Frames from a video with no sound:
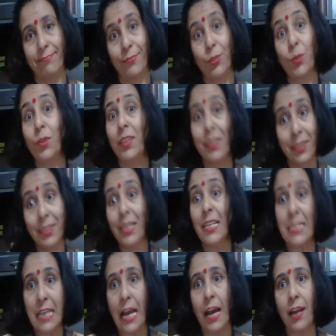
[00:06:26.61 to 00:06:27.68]
So
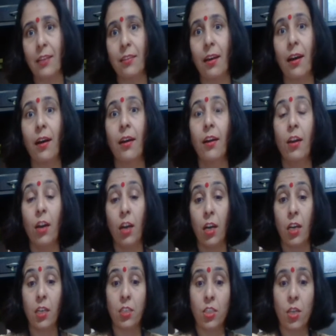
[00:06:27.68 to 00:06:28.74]
these are the
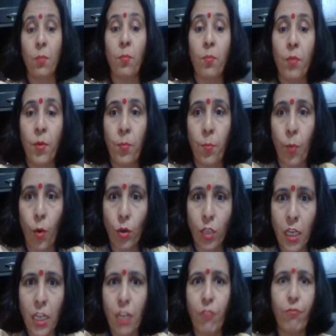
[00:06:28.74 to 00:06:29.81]
some
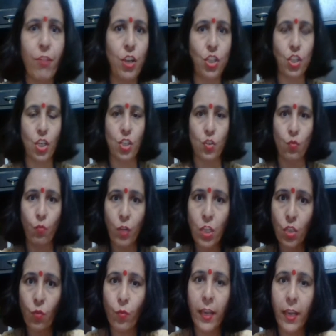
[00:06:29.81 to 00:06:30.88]
important features
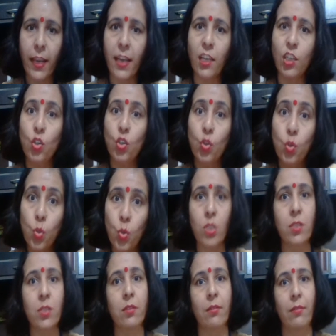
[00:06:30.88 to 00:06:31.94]
which we can
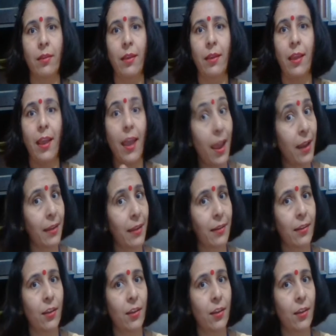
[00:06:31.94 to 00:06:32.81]
use, and